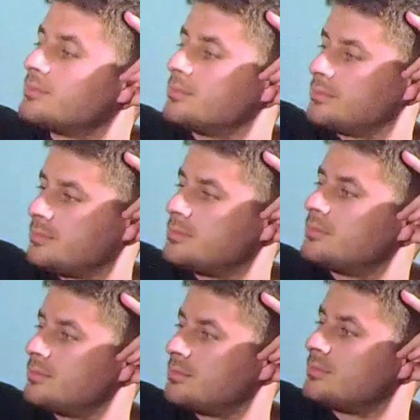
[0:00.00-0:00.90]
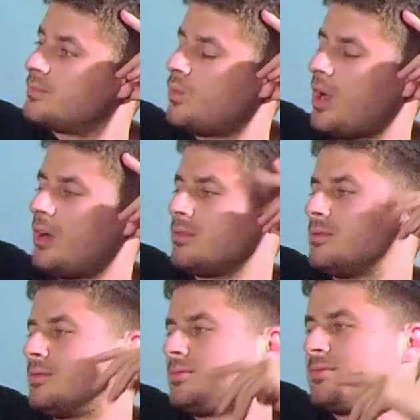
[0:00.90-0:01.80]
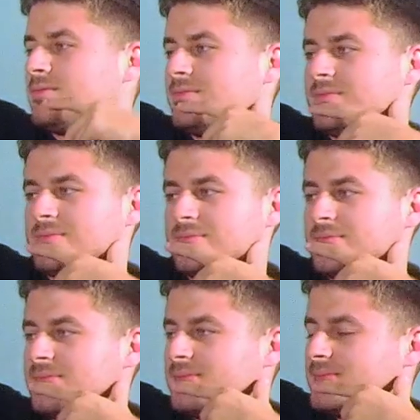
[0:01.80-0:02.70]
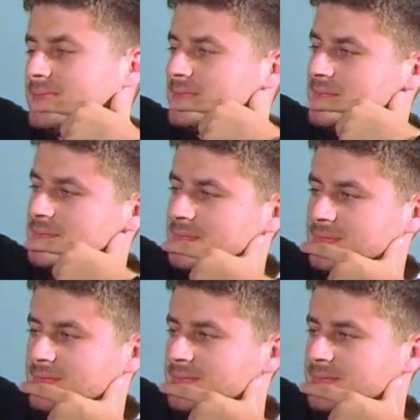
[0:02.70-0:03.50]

like seven days a week. Wow. Um, and so that was a